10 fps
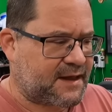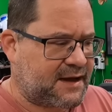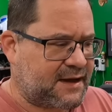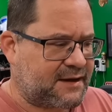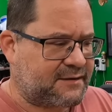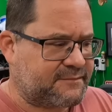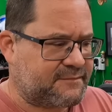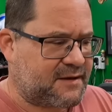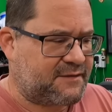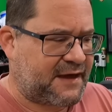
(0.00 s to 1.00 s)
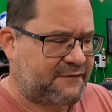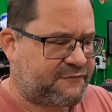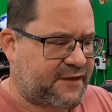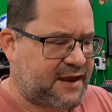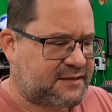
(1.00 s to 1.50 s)
um, they
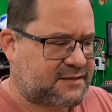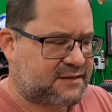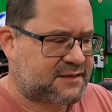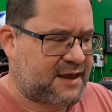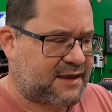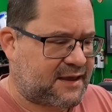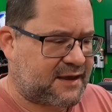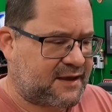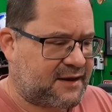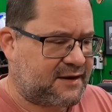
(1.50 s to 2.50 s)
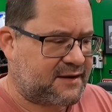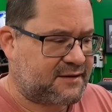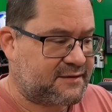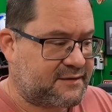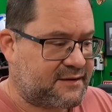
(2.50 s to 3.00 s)
think that they can
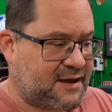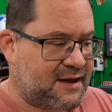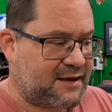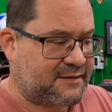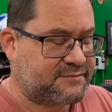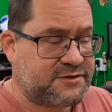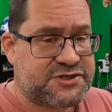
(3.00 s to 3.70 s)
uh,